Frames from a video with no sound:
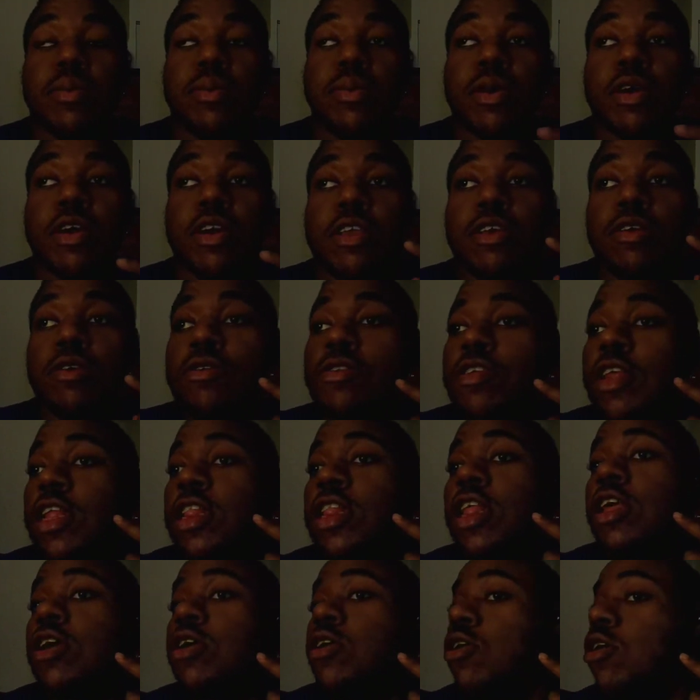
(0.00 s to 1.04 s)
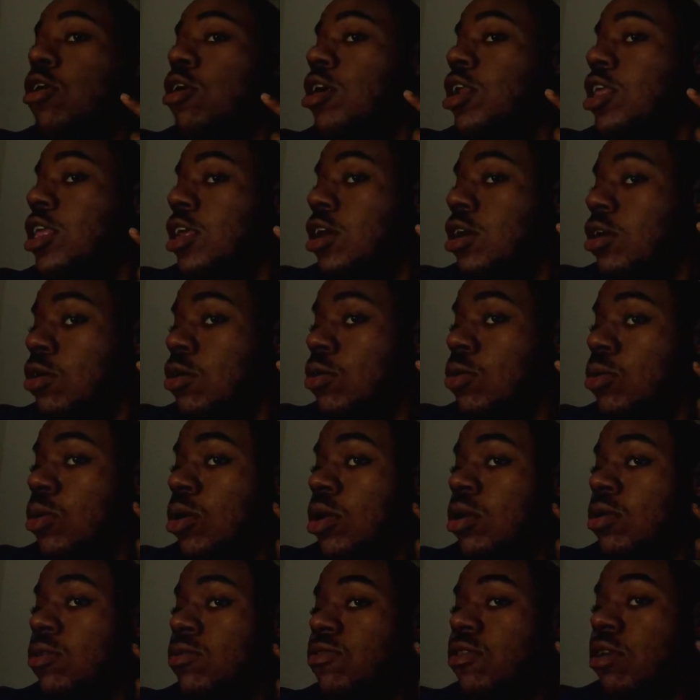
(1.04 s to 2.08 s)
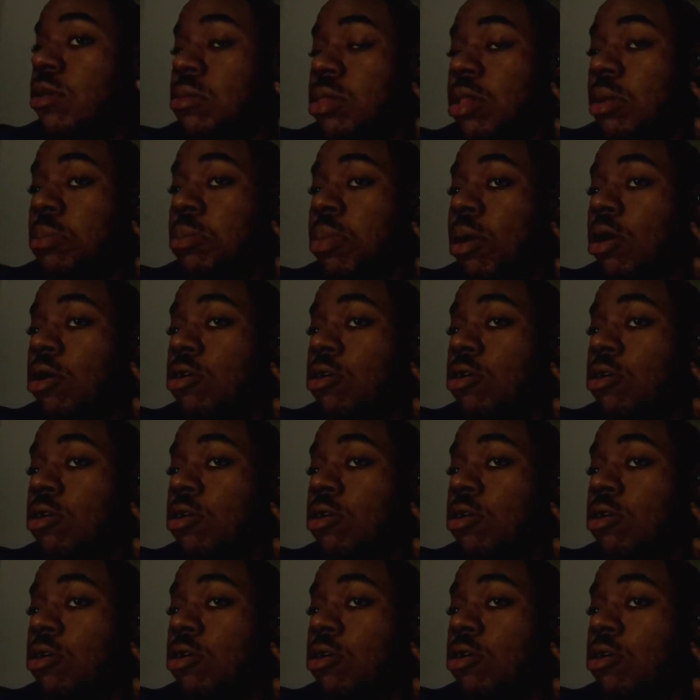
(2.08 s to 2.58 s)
we're using the audio from the